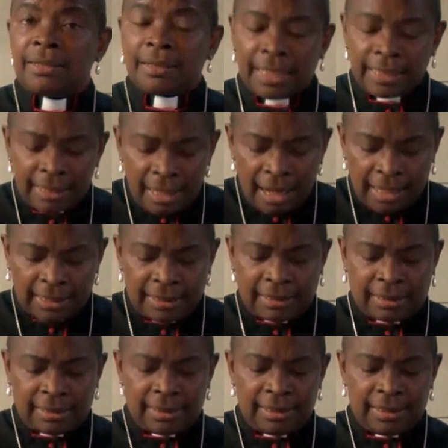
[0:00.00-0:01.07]
than
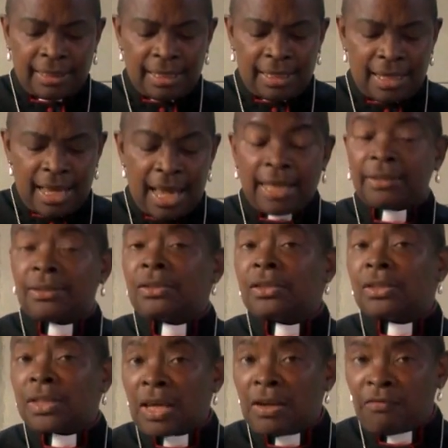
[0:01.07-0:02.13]
light and
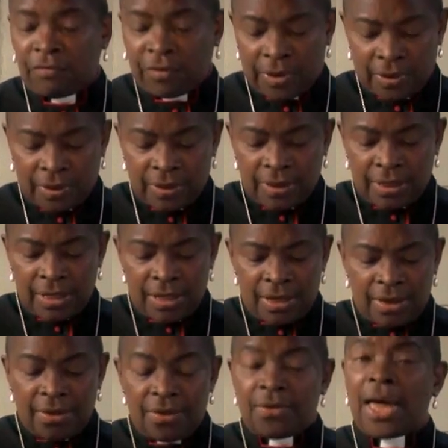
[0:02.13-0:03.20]
safer
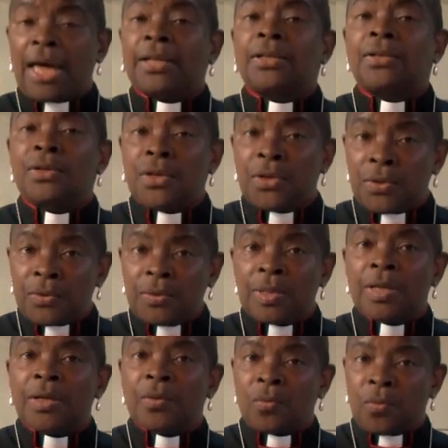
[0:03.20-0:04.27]
than a
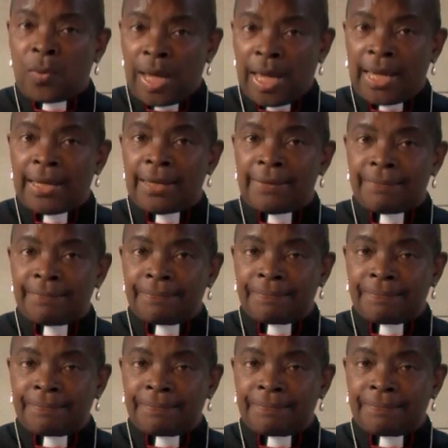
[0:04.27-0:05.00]
known way."